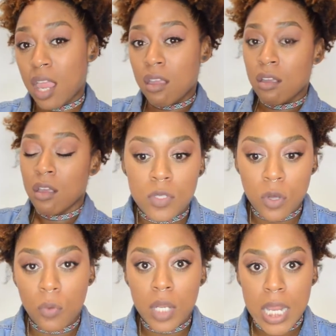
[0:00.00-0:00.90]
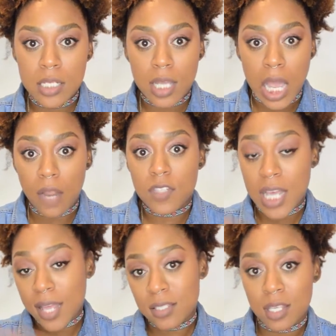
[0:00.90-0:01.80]
It was only to kind of
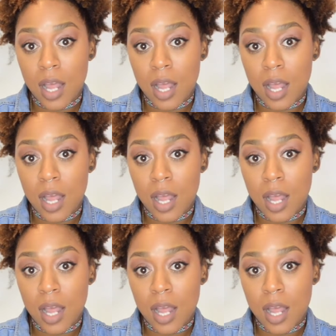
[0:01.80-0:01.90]
test it